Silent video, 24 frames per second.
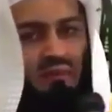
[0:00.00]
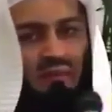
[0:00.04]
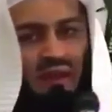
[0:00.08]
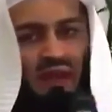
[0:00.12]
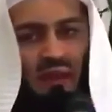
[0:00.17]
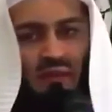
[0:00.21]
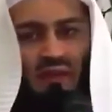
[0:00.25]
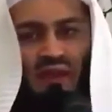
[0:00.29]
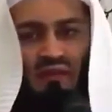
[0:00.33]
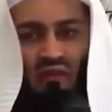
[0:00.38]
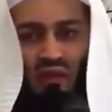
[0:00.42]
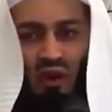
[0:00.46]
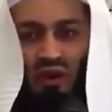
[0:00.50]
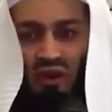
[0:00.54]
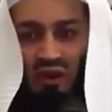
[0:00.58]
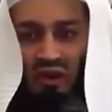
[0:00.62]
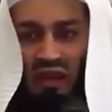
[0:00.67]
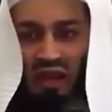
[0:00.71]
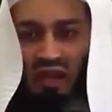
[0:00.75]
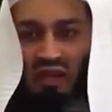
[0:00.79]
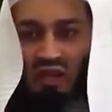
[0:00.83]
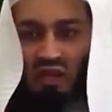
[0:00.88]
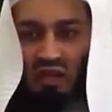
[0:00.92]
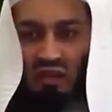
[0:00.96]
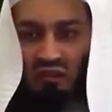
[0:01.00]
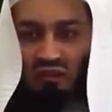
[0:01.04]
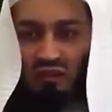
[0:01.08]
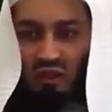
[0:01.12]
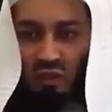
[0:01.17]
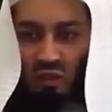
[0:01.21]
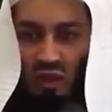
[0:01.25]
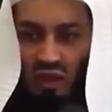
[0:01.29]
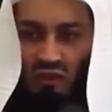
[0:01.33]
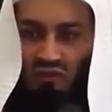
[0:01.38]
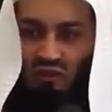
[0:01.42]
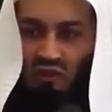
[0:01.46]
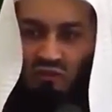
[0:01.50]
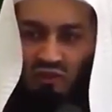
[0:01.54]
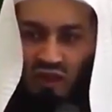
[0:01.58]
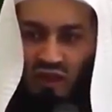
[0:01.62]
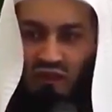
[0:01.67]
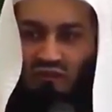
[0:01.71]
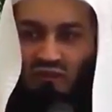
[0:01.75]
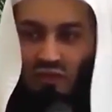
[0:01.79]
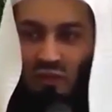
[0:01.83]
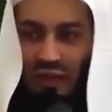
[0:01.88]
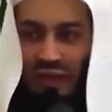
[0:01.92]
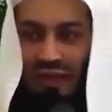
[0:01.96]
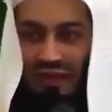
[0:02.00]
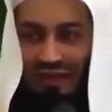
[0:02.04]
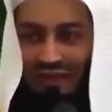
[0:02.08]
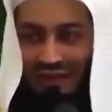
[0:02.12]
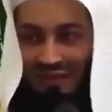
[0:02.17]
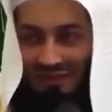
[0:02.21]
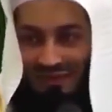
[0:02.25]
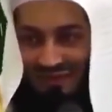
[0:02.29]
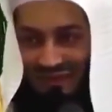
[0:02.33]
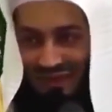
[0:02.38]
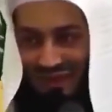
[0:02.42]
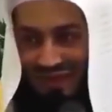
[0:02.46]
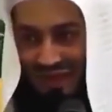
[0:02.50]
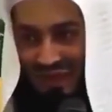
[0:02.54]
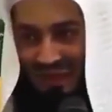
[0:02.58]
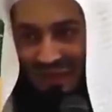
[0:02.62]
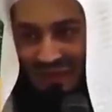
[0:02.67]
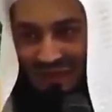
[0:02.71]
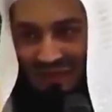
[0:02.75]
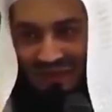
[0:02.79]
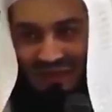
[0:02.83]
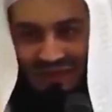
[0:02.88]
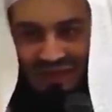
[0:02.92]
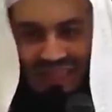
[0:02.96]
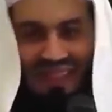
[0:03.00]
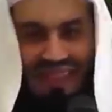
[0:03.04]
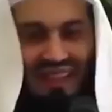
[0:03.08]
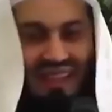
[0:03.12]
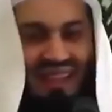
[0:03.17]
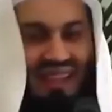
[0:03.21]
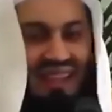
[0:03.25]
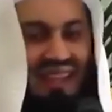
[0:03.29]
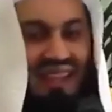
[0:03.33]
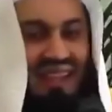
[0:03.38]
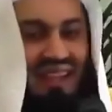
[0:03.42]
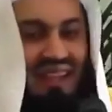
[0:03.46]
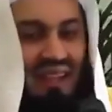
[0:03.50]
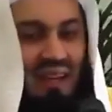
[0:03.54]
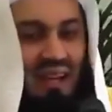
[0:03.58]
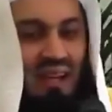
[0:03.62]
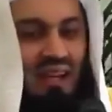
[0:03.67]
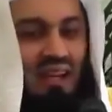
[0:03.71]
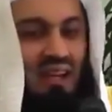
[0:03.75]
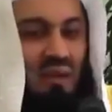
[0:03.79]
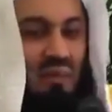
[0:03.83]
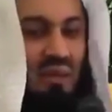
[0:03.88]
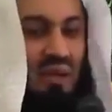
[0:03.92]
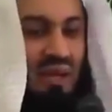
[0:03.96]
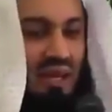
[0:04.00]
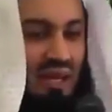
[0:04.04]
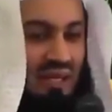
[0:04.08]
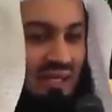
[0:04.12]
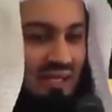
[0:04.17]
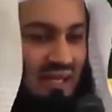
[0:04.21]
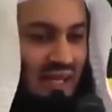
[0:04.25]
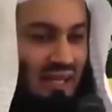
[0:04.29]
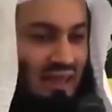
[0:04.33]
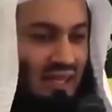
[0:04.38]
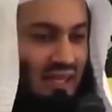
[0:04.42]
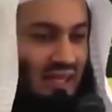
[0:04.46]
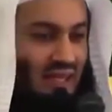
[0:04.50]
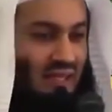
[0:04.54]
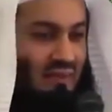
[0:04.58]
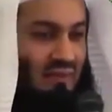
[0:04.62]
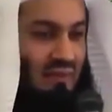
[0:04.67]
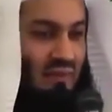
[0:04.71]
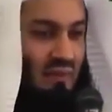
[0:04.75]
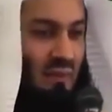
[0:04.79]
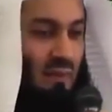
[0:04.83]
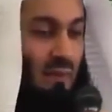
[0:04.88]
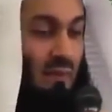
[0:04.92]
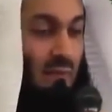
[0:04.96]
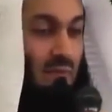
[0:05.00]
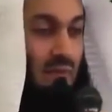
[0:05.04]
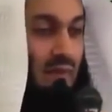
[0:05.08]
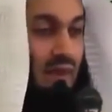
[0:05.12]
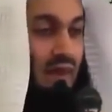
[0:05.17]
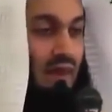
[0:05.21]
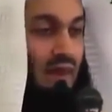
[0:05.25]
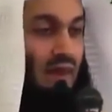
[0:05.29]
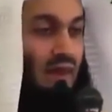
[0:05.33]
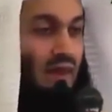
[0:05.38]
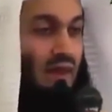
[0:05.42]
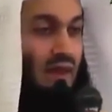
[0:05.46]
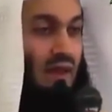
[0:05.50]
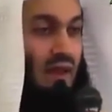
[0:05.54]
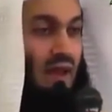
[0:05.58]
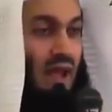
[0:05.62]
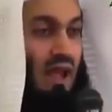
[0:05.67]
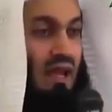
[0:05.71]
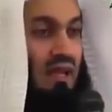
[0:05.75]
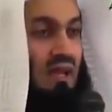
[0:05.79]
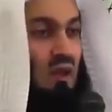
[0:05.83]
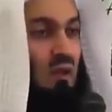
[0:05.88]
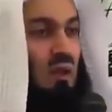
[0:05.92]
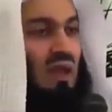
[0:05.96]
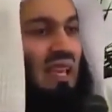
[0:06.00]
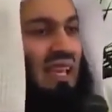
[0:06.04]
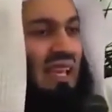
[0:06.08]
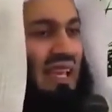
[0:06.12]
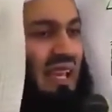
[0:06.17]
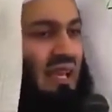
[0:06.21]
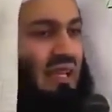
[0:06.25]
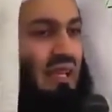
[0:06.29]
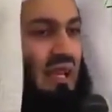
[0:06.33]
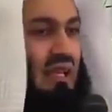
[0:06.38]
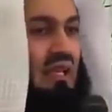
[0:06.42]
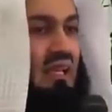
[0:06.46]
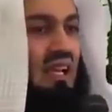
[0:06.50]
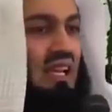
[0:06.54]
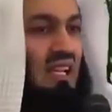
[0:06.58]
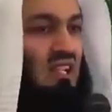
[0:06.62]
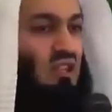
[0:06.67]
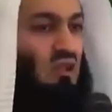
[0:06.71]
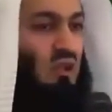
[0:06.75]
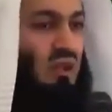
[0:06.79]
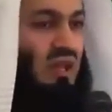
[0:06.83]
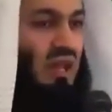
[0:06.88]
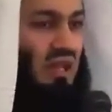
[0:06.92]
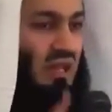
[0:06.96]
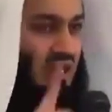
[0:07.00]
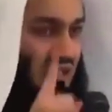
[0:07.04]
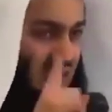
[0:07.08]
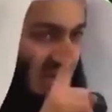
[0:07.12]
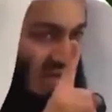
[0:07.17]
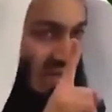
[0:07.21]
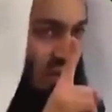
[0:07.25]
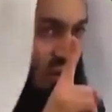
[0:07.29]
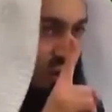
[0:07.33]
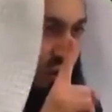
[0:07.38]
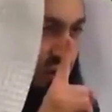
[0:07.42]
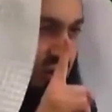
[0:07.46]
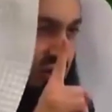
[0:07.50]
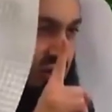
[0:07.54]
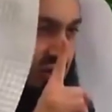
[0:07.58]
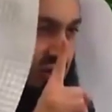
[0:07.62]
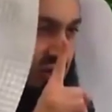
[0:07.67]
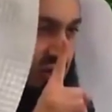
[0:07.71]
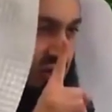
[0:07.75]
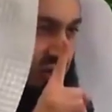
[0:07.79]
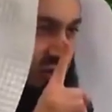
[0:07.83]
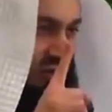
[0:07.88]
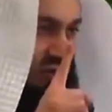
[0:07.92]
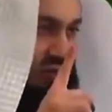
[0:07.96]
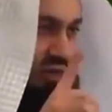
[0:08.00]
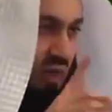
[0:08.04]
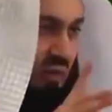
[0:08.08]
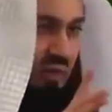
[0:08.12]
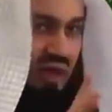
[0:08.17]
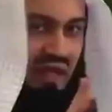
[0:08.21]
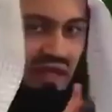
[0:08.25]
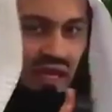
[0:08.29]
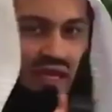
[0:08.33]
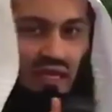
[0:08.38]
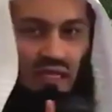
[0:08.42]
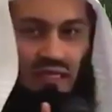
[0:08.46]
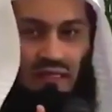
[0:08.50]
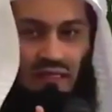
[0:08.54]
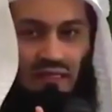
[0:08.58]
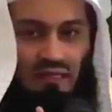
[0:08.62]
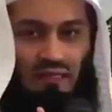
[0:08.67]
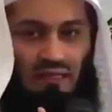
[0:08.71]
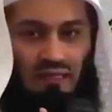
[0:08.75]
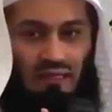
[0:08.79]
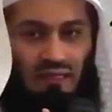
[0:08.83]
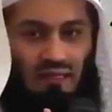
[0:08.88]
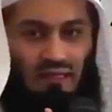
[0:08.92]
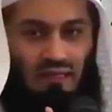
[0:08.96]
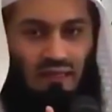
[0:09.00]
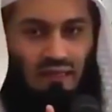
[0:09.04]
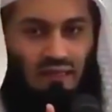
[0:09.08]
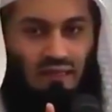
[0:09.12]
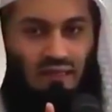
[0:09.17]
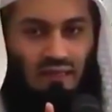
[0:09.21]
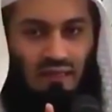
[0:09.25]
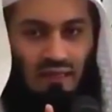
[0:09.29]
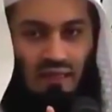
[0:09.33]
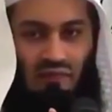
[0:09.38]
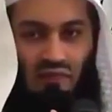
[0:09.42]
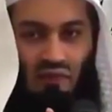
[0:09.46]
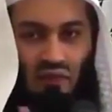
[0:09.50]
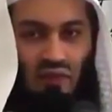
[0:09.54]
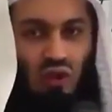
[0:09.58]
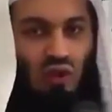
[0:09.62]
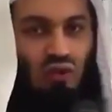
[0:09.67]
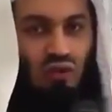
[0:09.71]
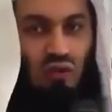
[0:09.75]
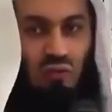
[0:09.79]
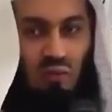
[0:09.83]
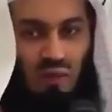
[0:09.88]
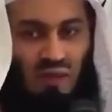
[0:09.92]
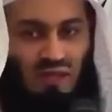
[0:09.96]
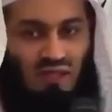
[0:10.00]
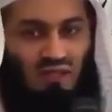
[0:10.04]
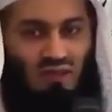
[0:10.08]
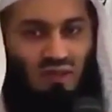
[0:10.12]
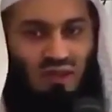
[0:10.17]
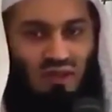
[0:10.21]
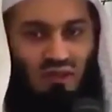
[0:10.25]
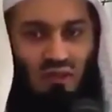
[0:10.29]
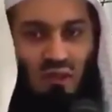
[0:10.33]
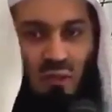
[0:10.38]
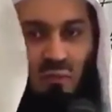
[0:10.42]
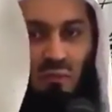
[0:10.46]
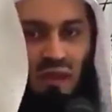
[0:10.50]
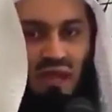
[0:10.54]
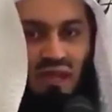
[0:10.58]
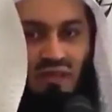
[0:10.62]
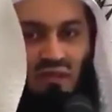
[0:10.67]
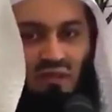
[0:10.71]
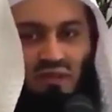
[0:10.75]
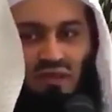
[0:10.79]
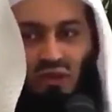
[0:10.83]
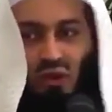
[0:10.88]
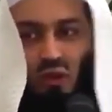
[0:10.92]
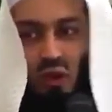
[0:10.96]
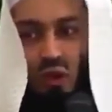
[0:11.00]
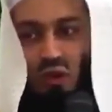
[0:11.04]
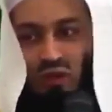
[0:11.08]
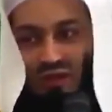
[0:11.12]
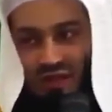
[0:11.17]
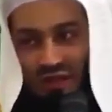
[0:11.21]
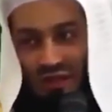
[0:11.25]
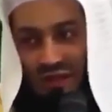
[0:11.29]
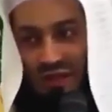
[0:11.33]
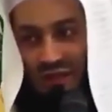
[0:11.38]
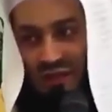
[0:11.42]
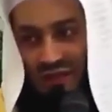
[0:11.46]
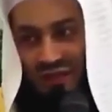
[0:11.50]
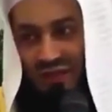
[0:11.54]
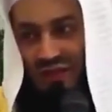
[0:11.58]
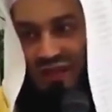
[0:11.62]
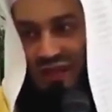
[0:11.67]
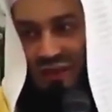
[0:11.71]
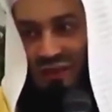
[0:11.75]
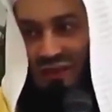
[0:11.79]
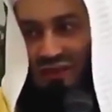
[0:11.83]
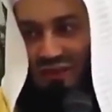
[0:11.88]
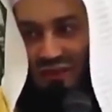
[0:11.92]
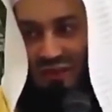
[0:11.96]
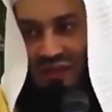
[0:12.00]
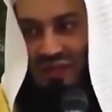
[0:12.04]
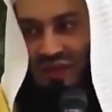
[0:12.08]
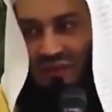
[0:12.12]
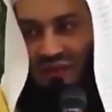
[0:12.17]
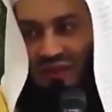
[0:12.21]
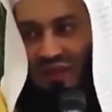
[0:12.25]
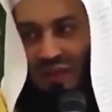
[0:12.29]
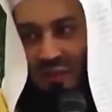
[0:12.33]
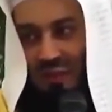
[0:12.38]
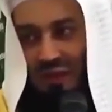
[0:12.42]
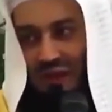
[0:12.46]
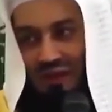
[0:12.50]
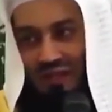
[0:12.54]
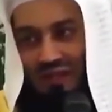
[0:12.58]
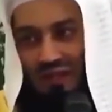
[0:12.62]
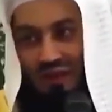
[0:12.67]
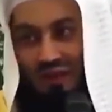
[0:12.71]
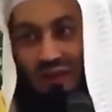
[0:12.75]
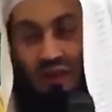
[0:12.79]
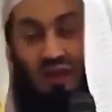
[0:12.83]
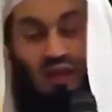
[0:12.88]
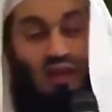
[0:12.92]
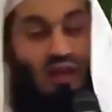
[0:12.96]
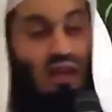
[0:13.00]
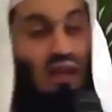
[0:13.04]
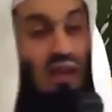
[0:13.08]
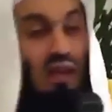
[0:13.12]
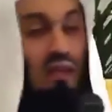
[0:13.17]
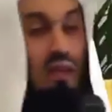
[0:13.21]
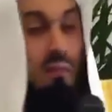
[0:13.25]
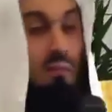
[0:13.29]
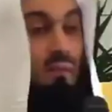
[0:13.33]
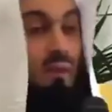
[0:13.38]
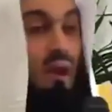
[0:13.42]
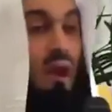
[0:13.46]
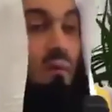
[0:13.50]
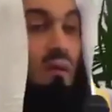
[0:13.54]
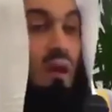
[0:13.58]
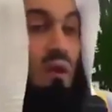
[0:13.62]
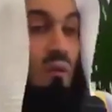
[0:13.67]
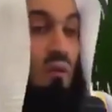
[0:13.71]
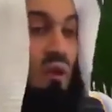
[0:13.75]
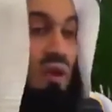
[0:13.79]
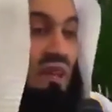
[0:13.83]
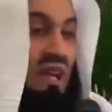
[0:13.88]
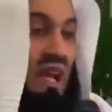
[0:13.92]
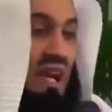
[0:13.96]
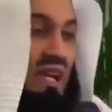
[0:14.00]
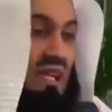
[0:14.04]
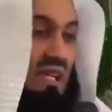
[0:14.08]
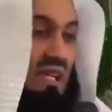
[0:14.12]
and maybe if you are on night shift you work from 5 to 8. Okay? A little bit less I think. And the weekend, at least you get a day off. Am I right? If you don't, please go and complain to the courts. I'm sure they will do something about it. The problem with